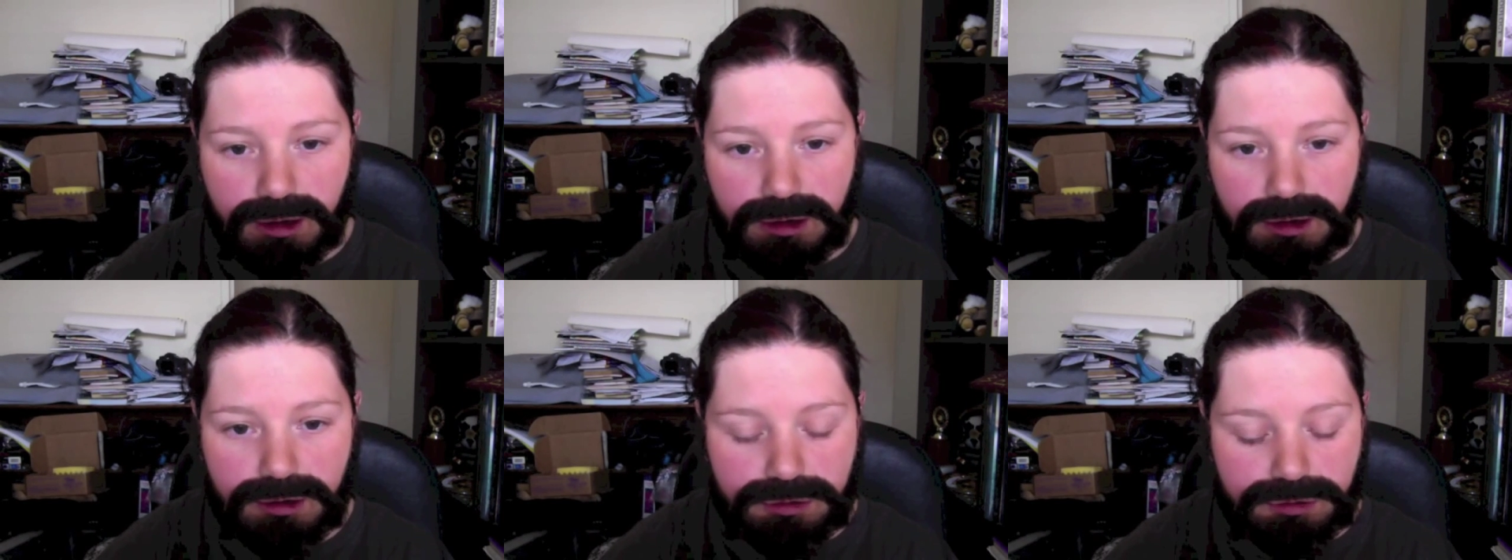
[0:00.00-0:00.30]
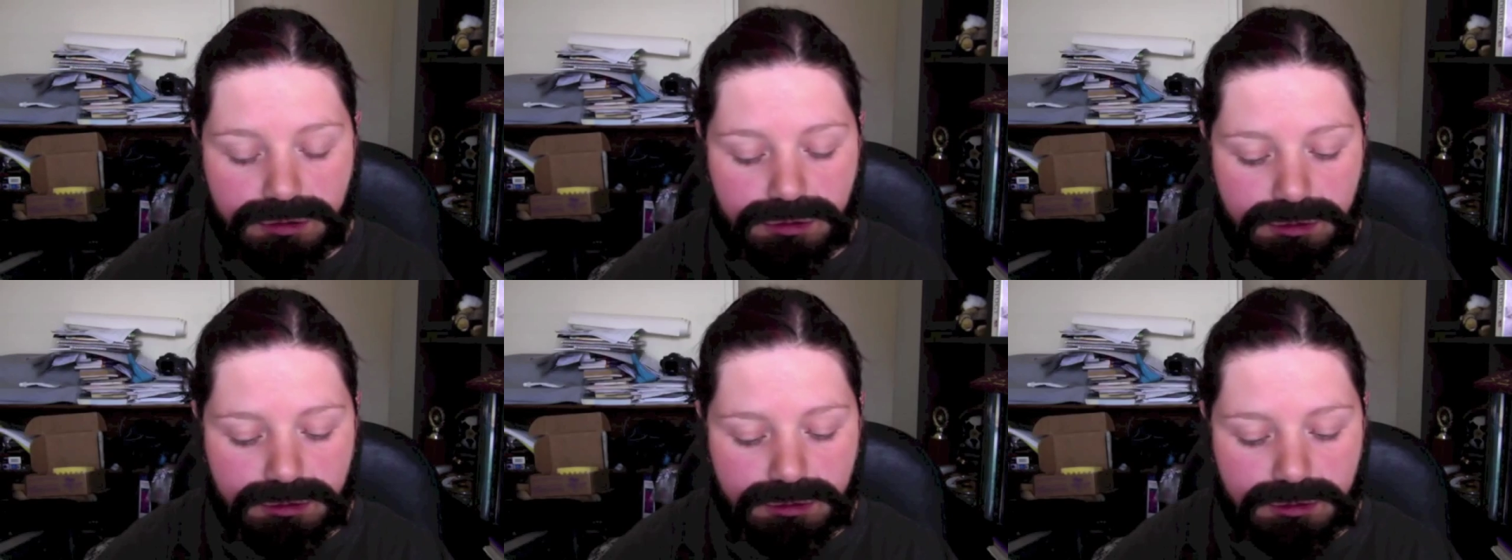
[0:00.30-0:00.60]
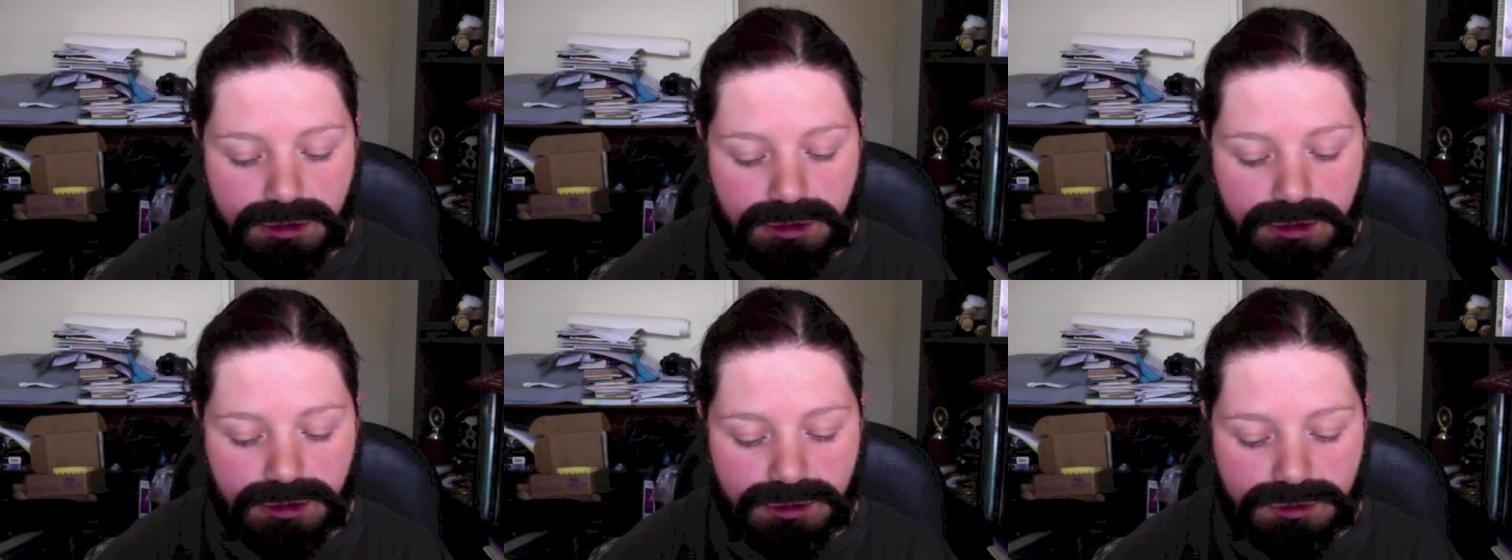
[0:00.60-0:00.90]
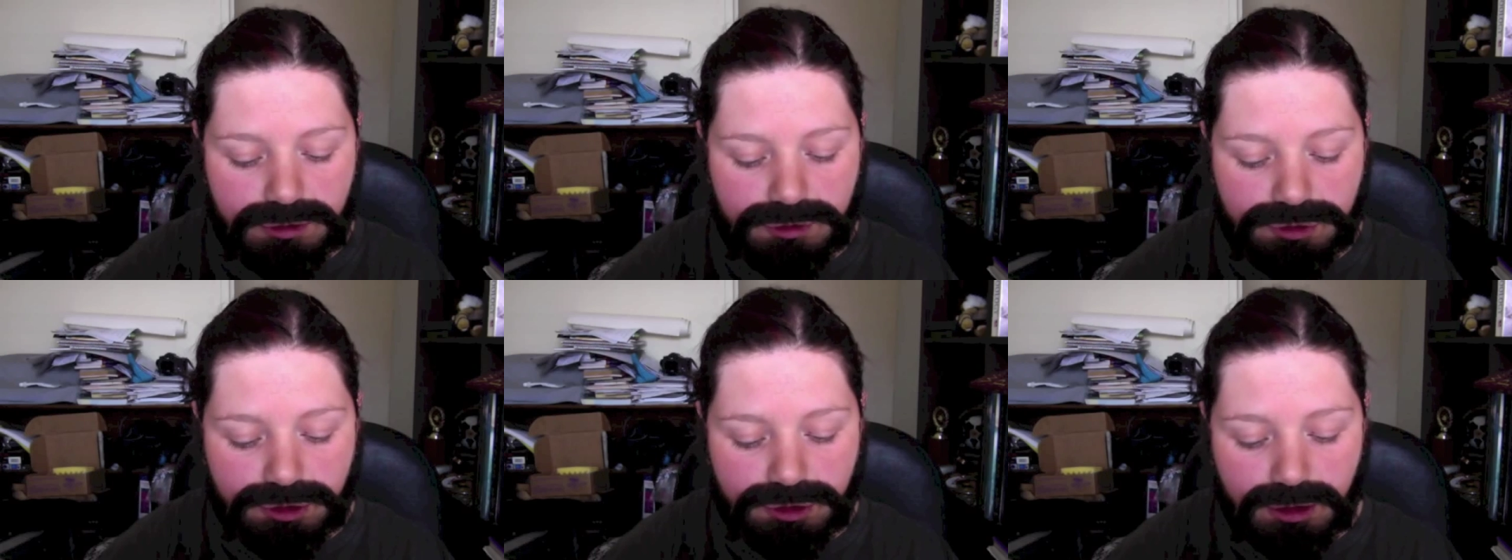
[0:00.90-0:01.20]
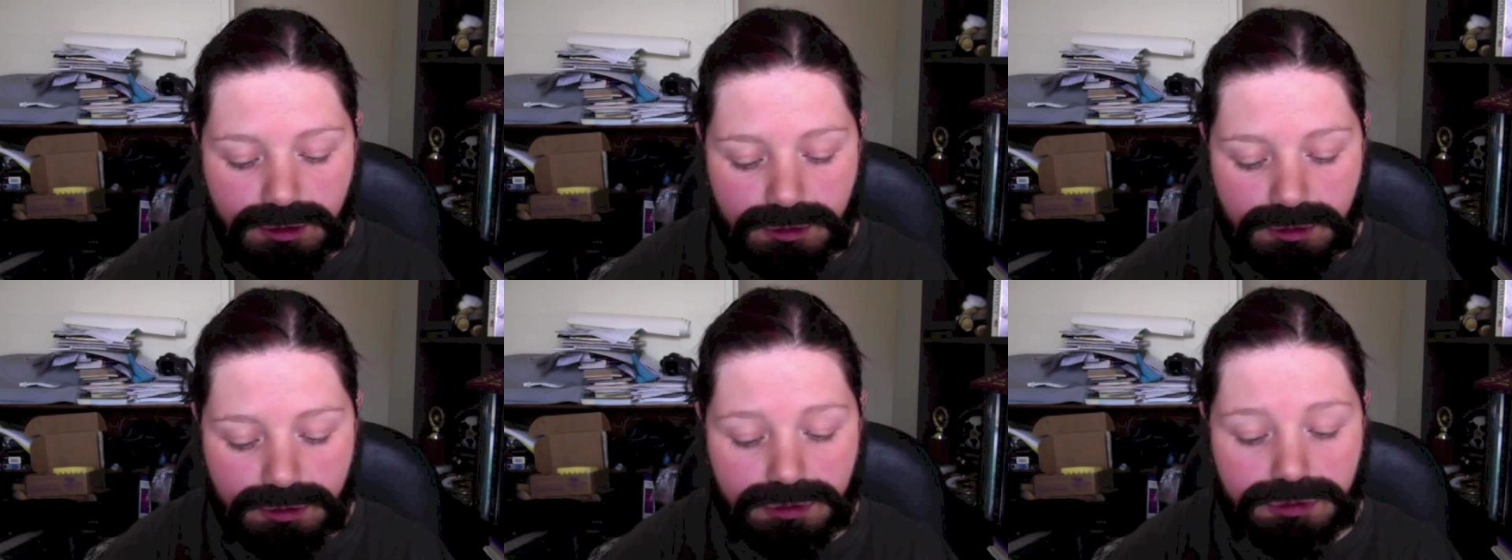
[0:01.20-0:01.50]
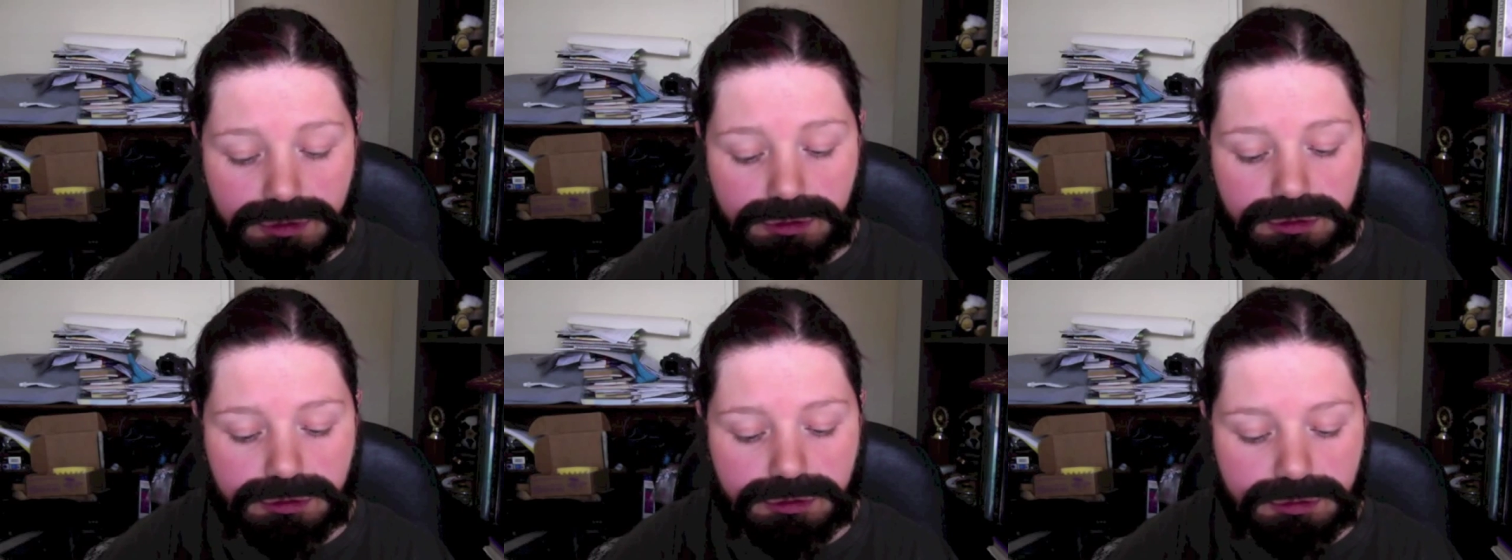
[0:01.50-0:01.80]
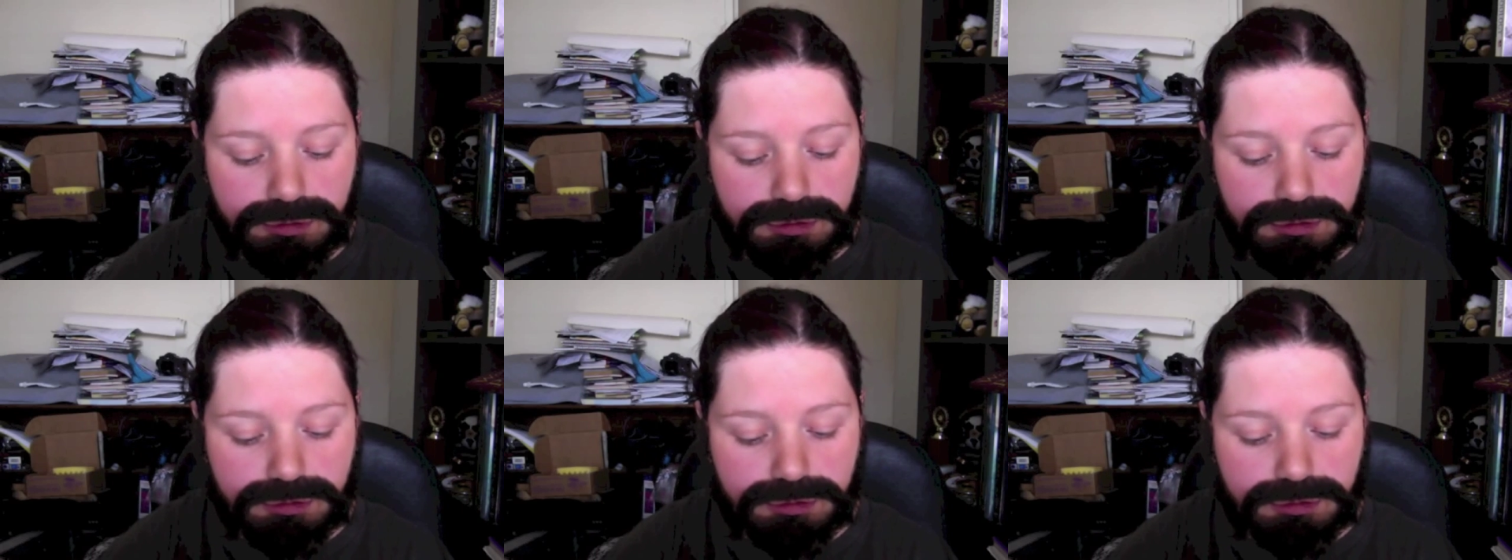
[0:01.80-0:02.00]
angles and shadows